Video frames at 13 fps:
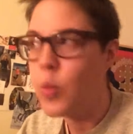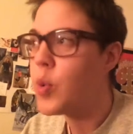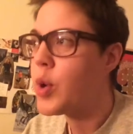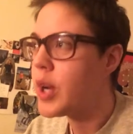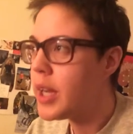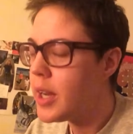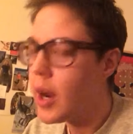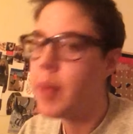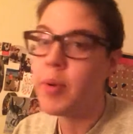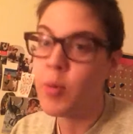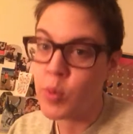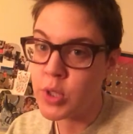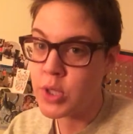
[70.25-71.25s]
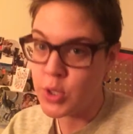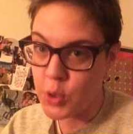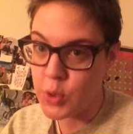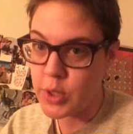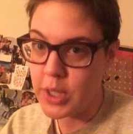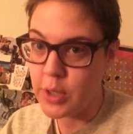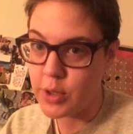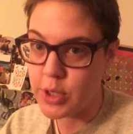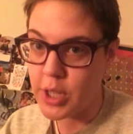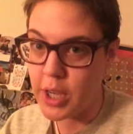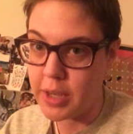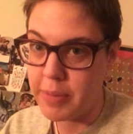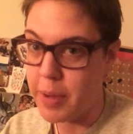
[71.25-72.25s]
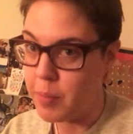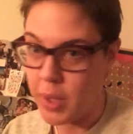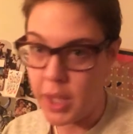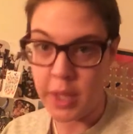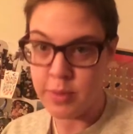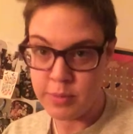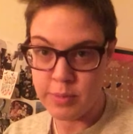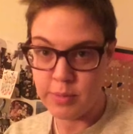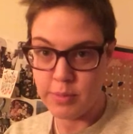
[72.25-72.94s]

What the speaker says: We're certainly here to talk about me.